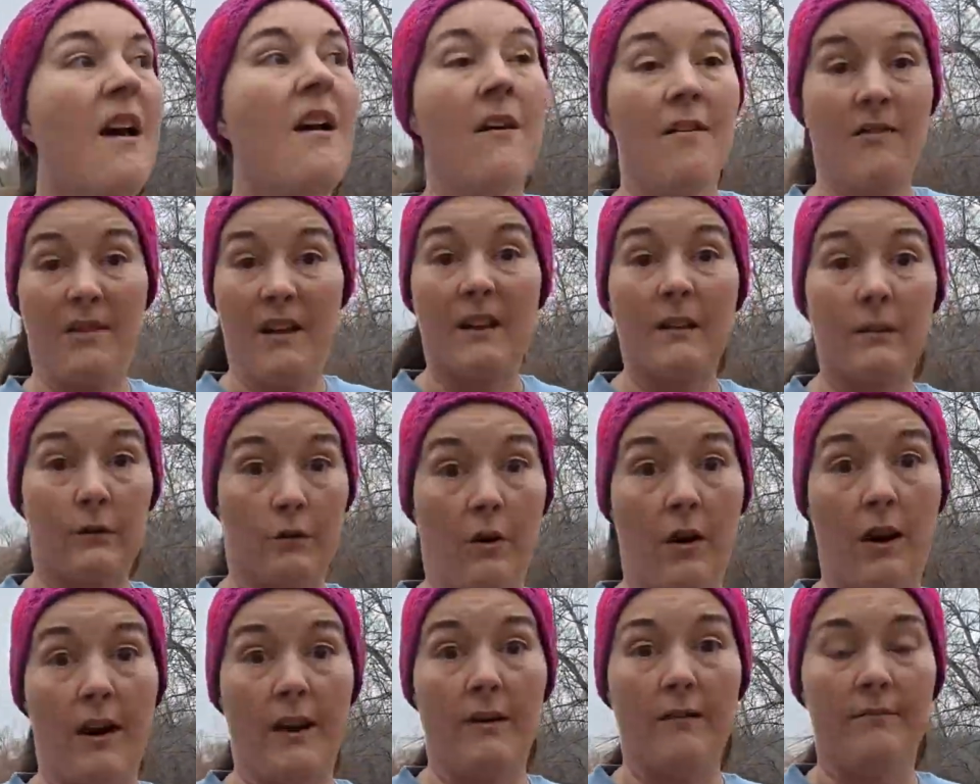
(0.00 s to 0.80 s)
That's
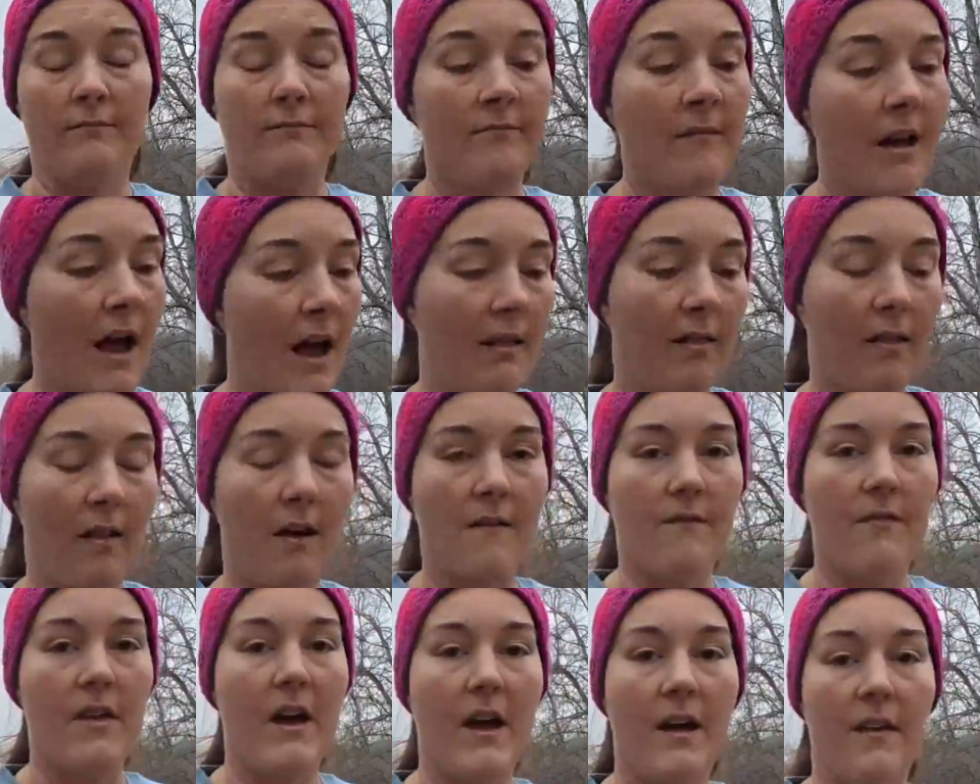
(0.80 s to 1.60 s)
great. I
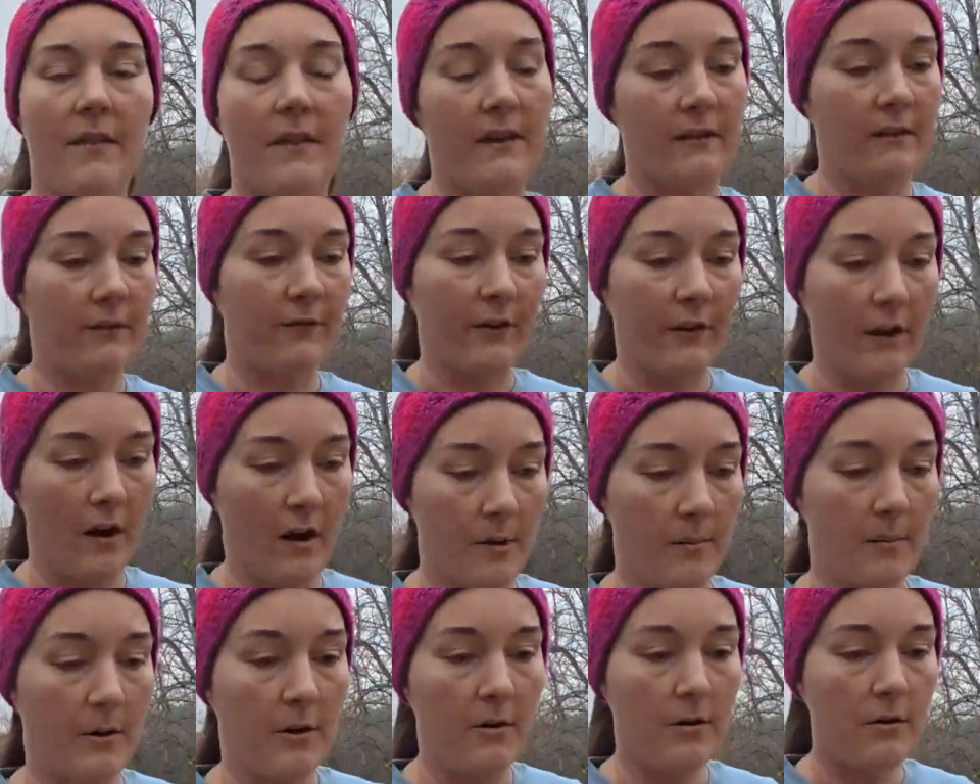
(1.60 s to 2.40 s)
love that. That's
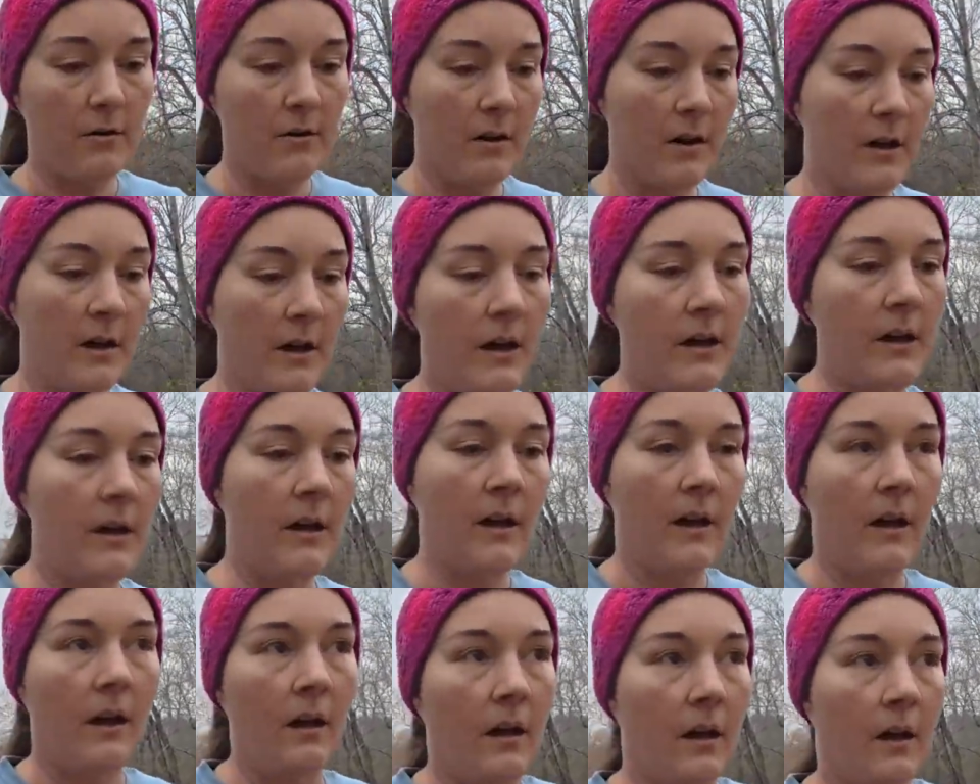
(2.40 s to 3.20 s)
phenomenal.
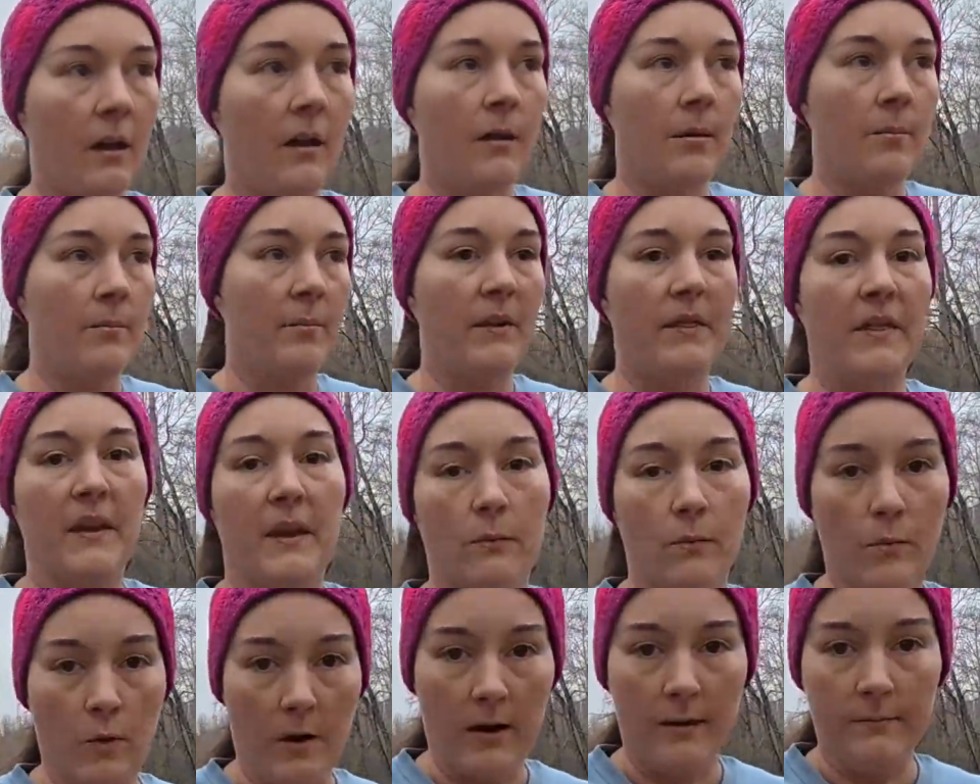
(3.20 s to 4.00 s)
But
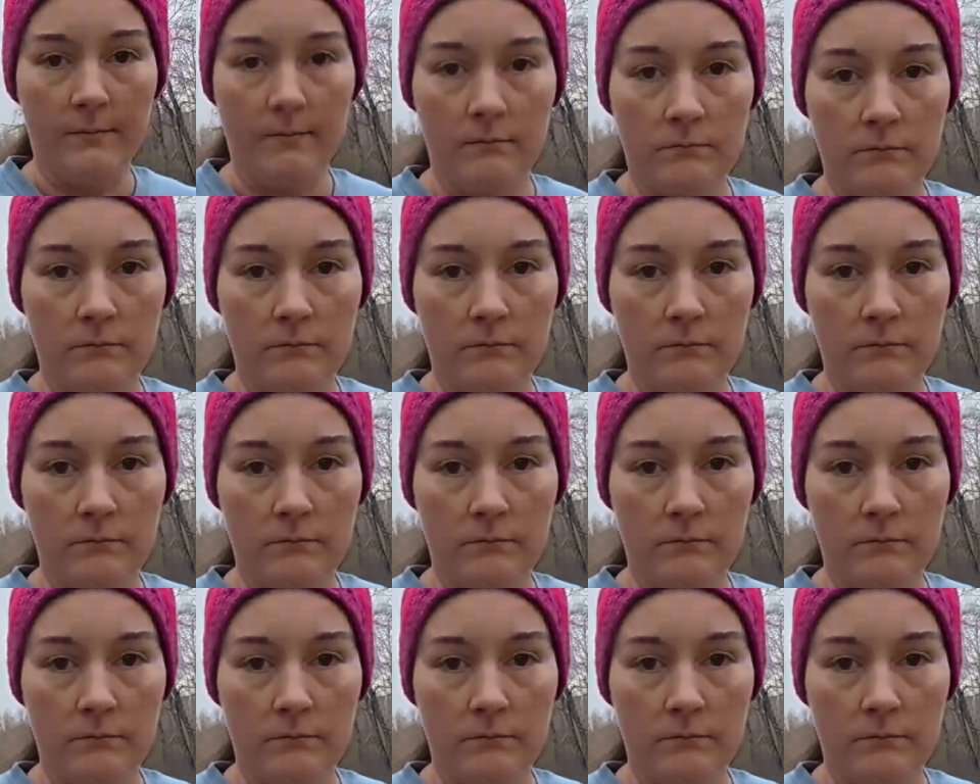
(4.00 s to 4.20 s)
then what?